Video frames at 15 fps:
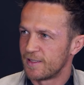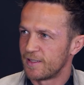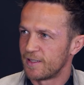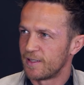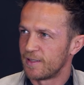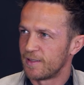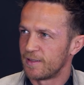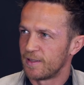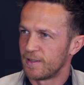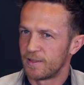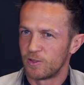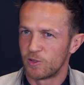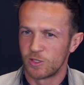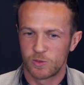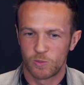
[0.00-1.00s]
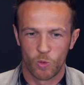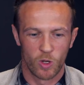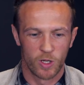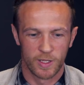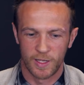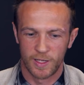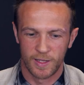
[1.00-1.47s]
You, you, you just
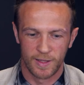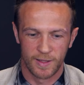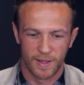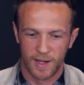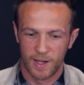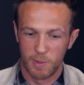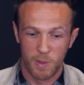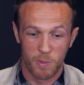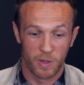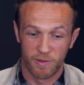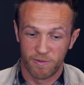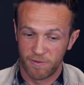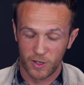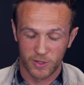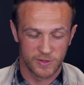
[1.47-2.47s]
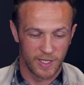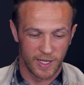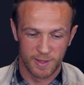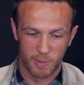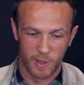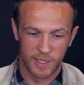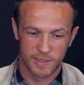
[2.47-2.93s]
want to. Eh, I remember the first
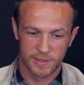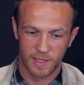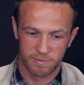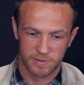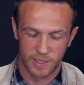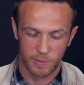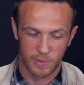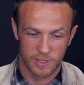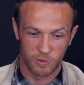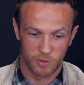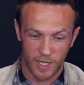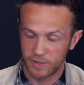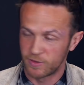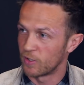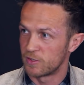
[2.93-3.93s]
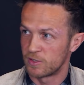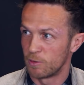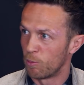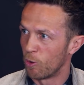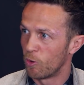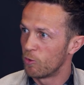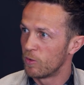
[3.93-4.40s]
10 minutes. I was thinking myself, get a touch of the
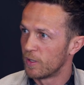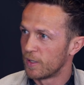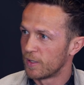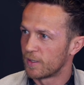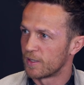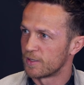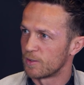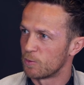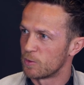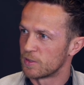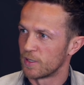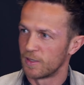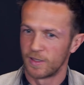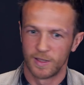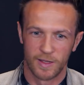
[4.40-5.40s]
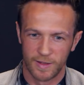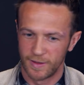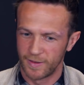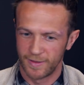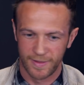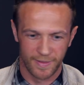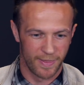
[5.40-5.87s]
ball because it was like
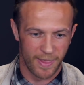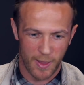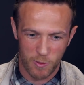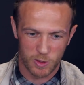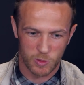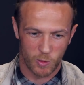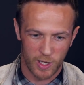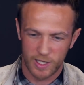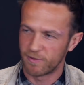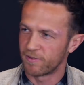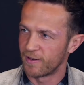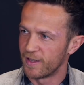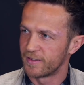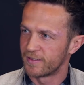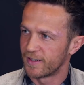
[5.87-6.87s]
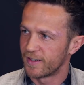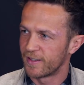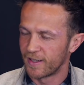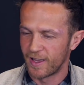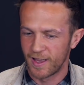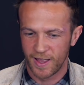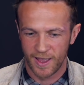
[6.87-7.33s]
it was quite
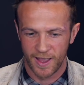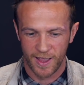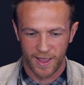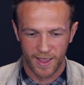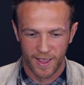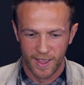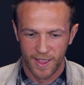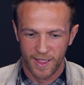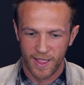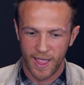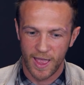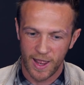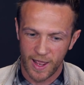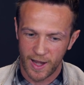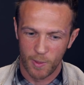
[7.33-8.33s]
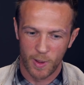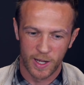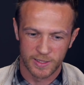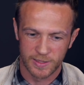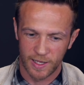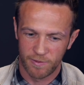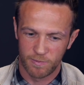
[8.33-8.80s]
frantic. Uh, and then I
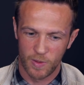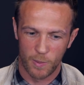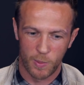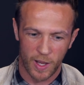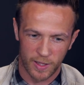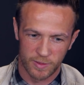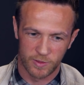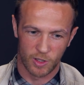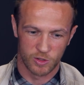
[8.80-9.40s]
managed to get a, a bit of